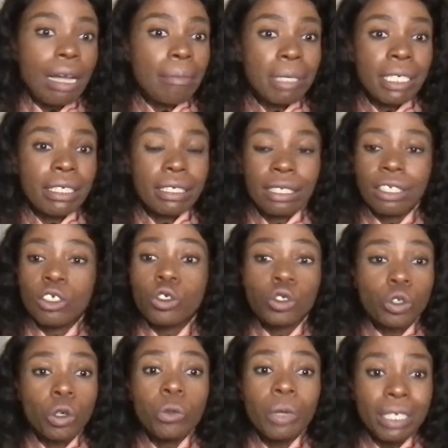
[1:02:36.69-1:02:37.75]
mean, you
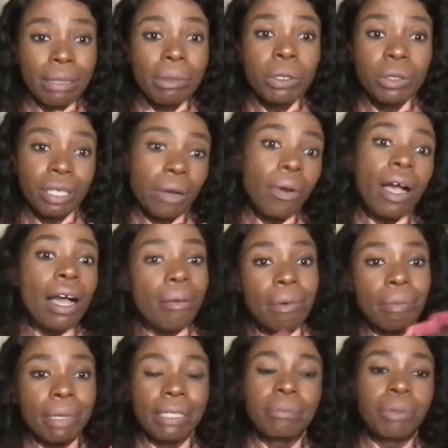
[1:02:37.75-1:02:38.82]
don't want them to
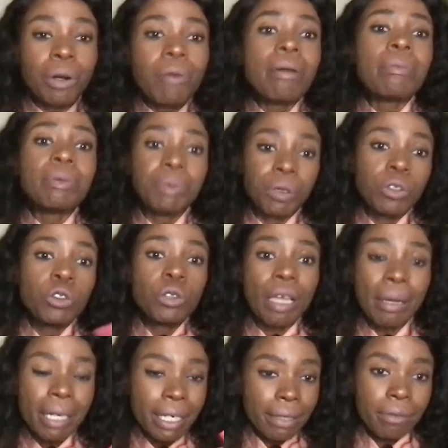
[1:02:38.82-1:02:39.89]
tawabo, but probably because
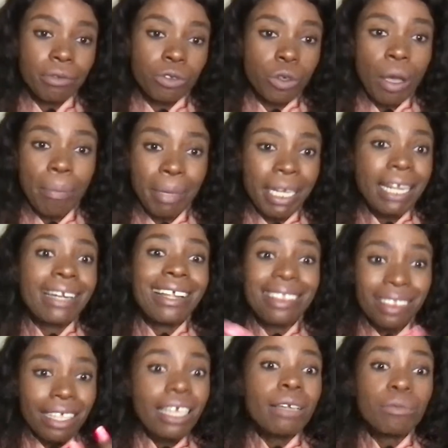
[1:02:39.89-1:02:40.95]
you are better
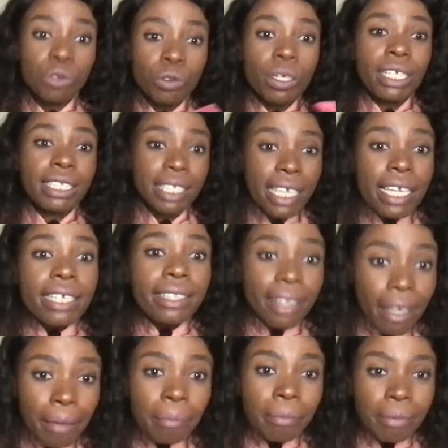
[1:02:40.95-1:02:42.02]
than them, you can take
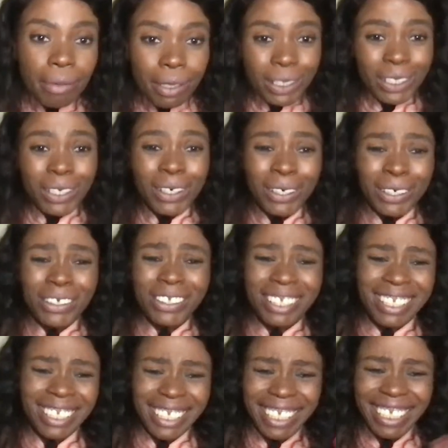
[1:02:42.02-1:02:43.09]
them. So you
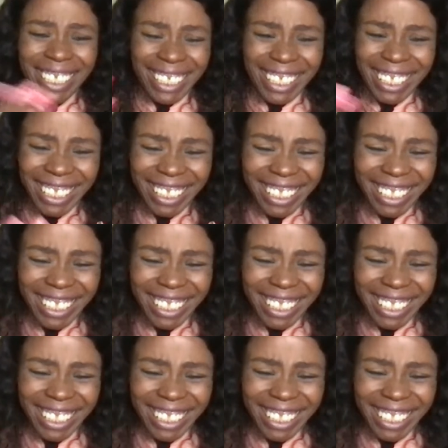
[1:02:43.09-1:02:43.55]
see.